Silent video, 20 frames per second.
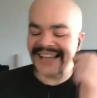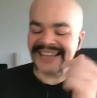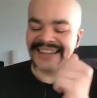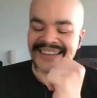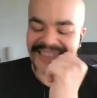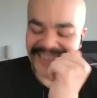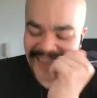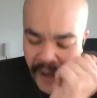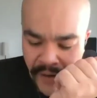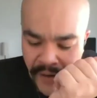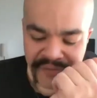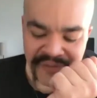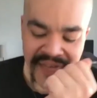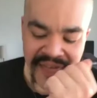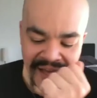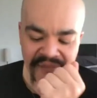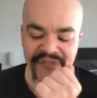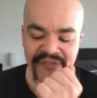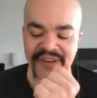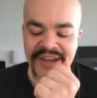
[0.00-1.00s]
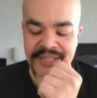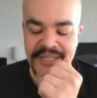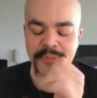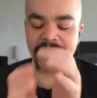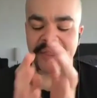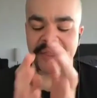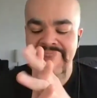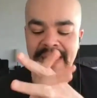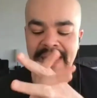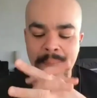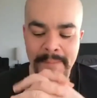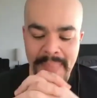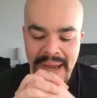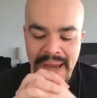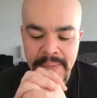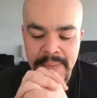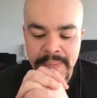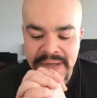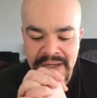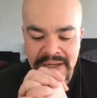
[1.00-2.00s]
love that Facebook thing. That
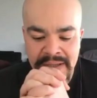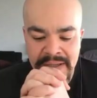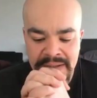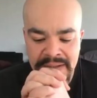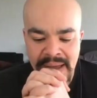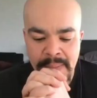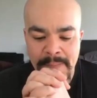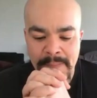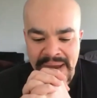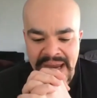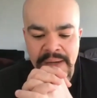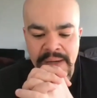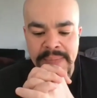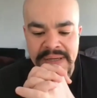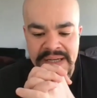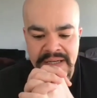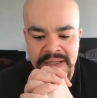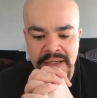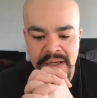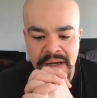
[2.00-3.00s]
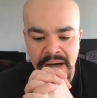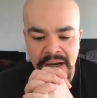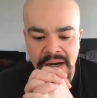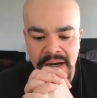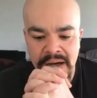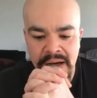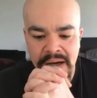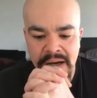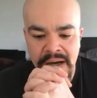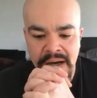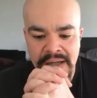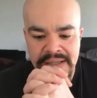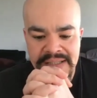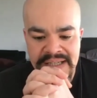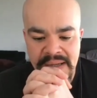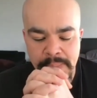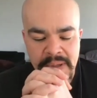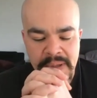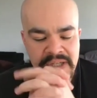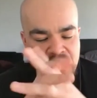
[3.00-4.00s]
made me
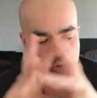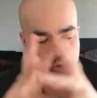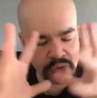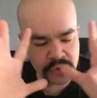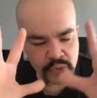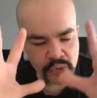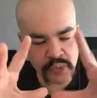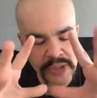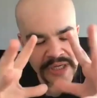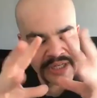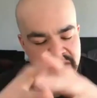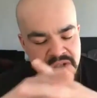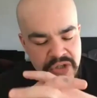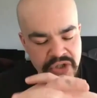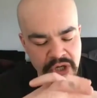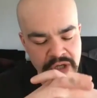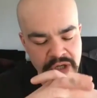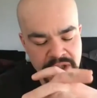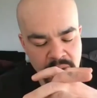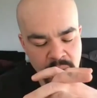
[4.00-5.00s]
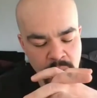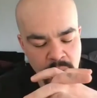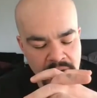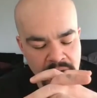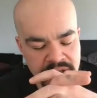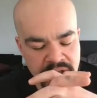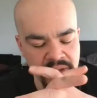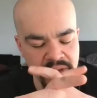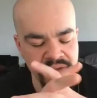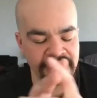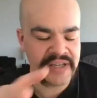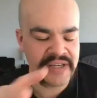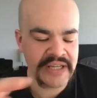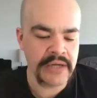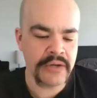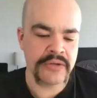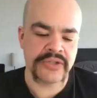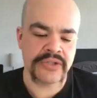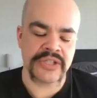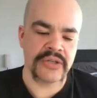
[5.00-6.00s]
dip into you and do research on you and watch all the
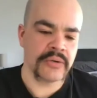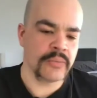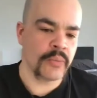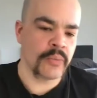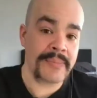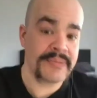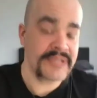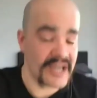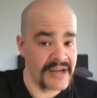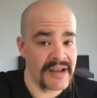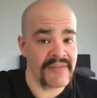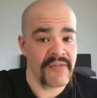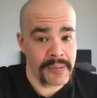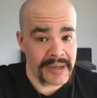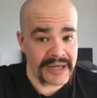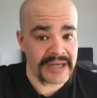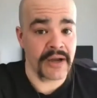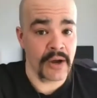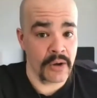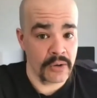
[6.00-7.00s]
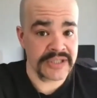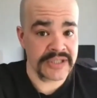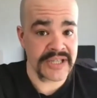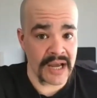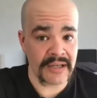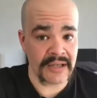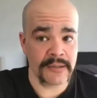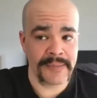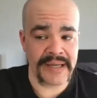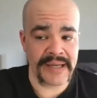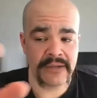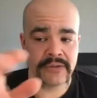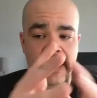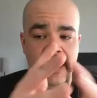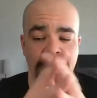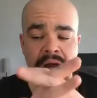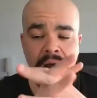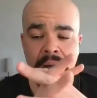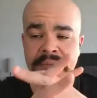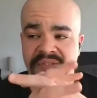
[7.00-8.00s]
videos and your website. Everybody go to
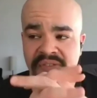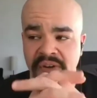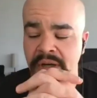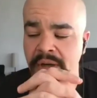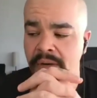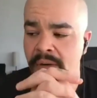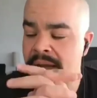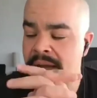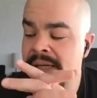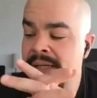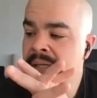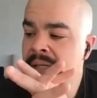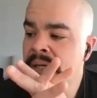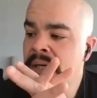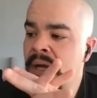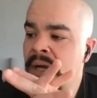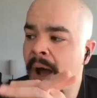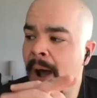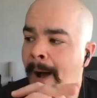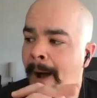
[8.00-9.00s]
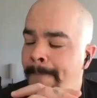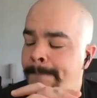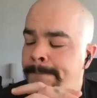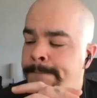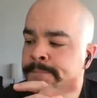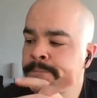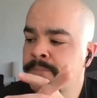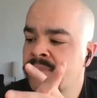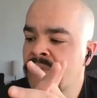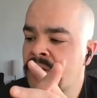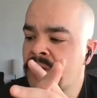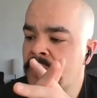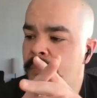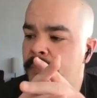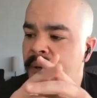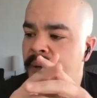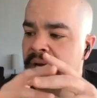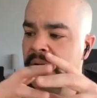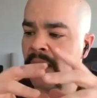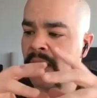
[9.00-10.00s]
scottlobaido.com. It's fucking great.
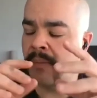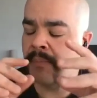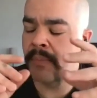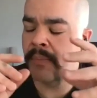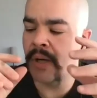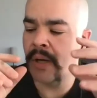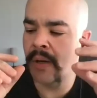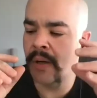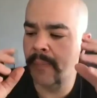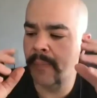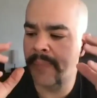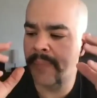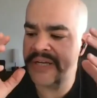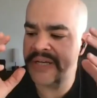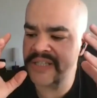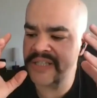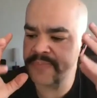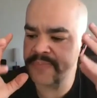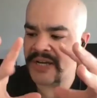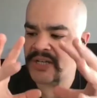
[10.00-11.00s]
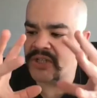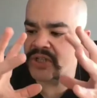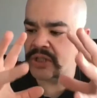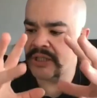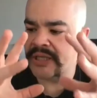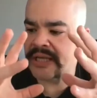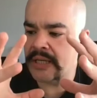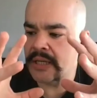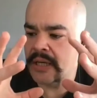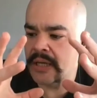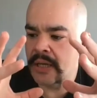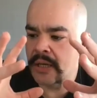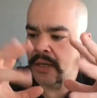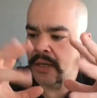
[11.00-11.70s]
But especially